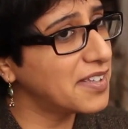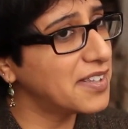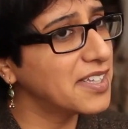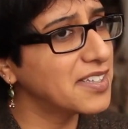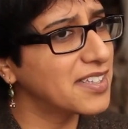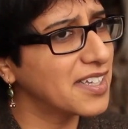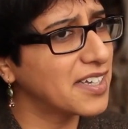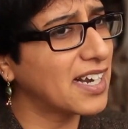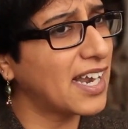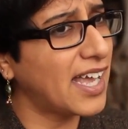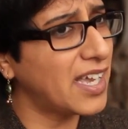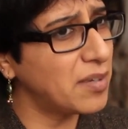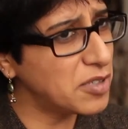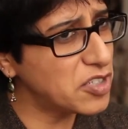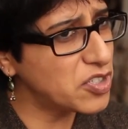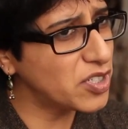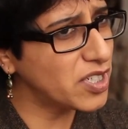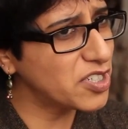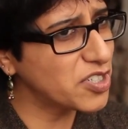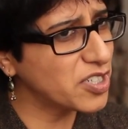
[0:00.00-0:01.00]
I think the
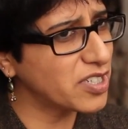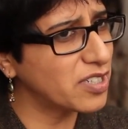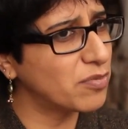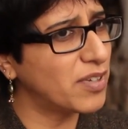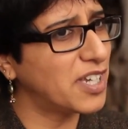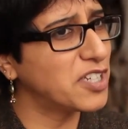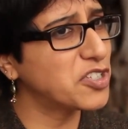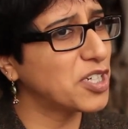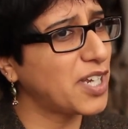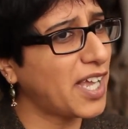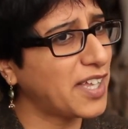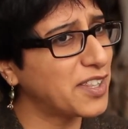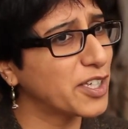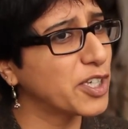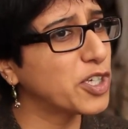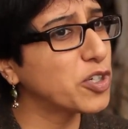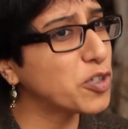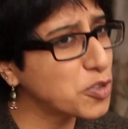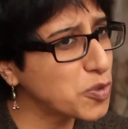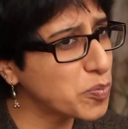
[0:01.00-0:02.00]
Climate Change Convention and
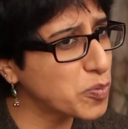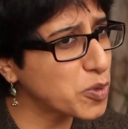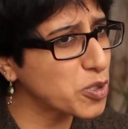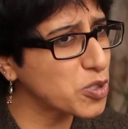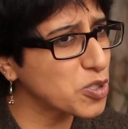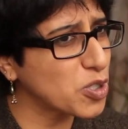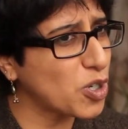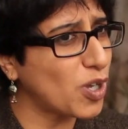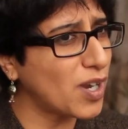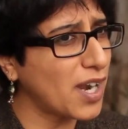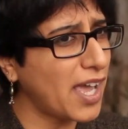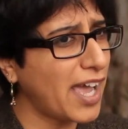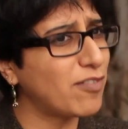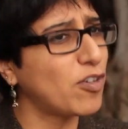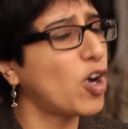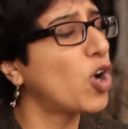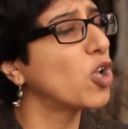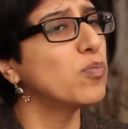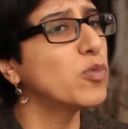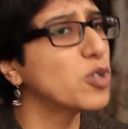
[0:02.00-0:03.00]
the Kyoto Protocol
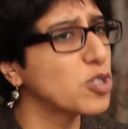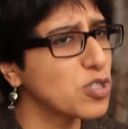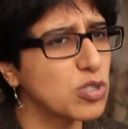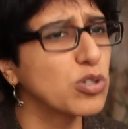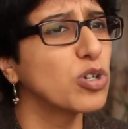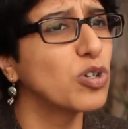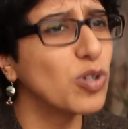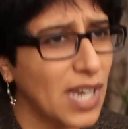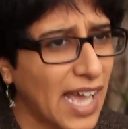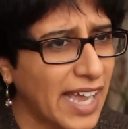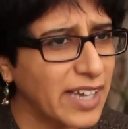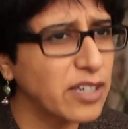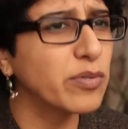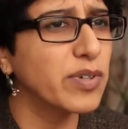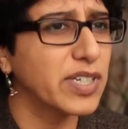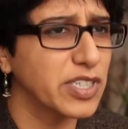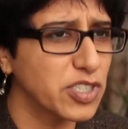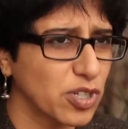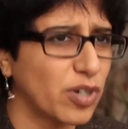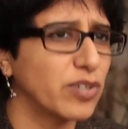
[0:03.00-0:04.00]
have almost no
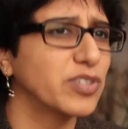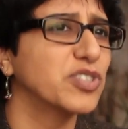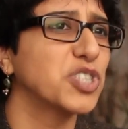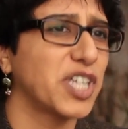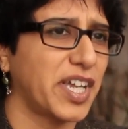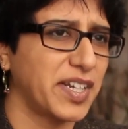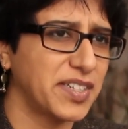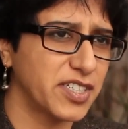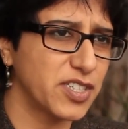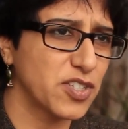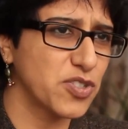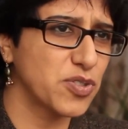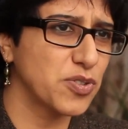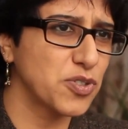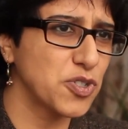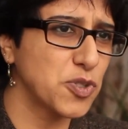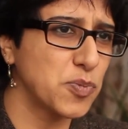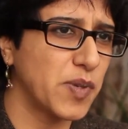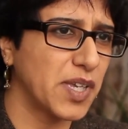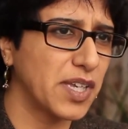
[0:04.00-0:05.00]
language on gender, so
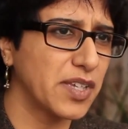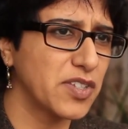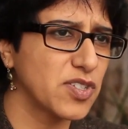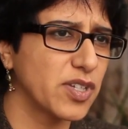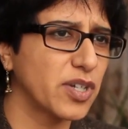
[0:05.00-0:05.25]
to speak.